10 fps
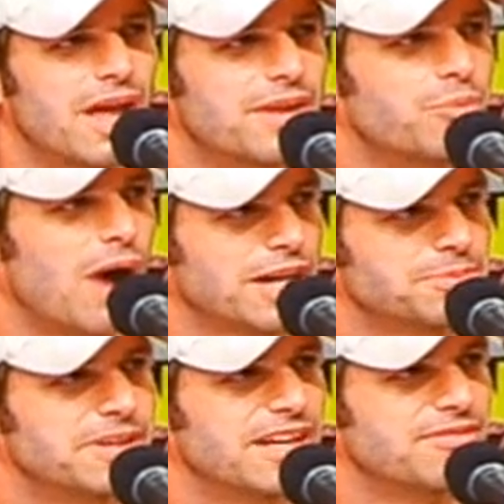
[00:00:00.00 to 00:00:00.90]
read
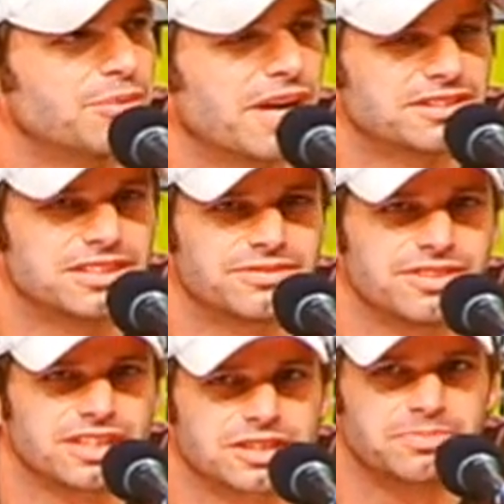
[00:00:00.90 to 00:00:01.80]
Watchmen, and everyone has a
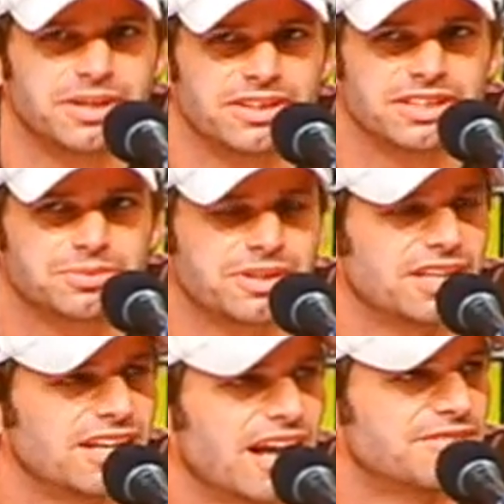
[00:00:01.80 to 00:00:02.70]
different experience
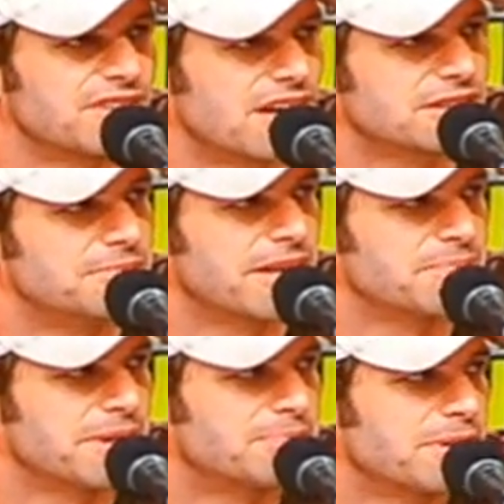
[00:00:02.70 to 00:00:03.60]
with it, and I've talked to
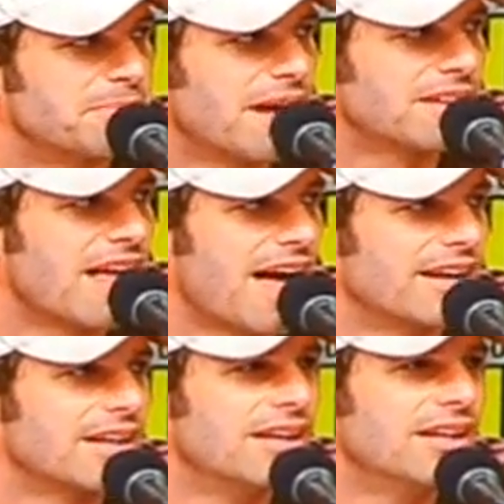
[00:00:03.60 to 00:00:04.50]
many people about
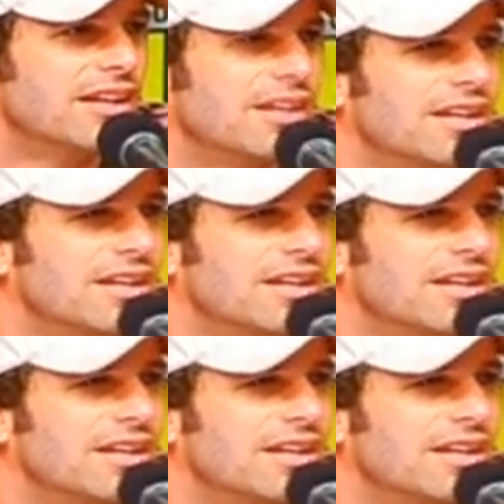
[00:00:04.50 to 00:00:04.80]
that.